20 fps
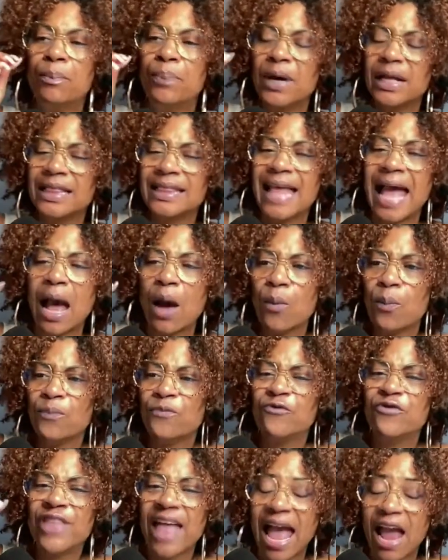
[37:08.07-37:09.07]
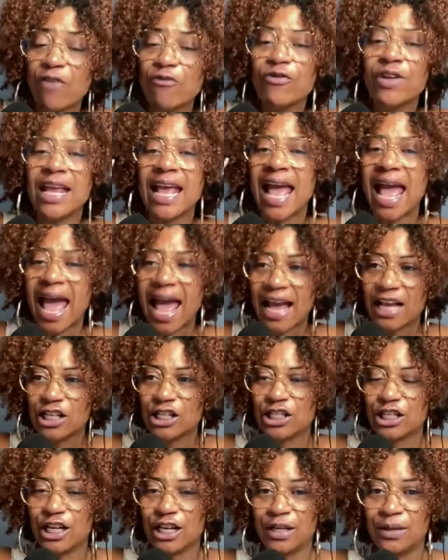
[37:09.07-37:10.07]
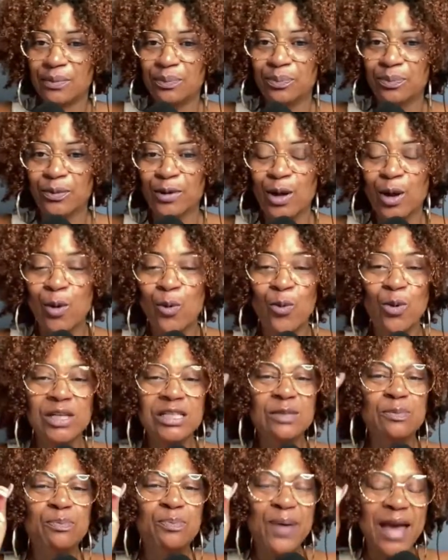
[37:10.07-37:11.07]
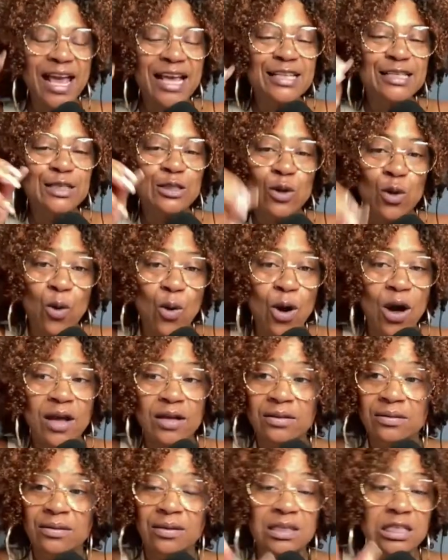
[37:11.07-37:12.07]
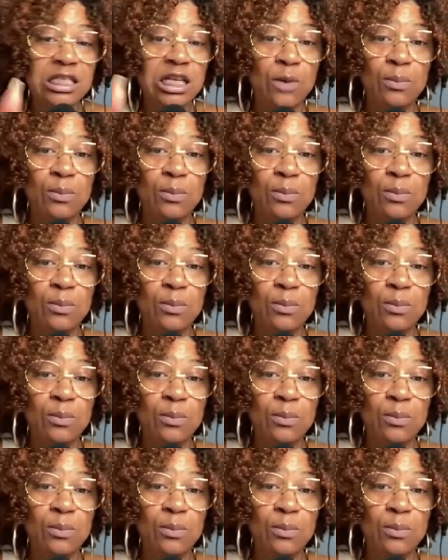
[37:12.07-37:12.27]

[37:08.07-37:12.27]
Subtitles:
But that reaction was based on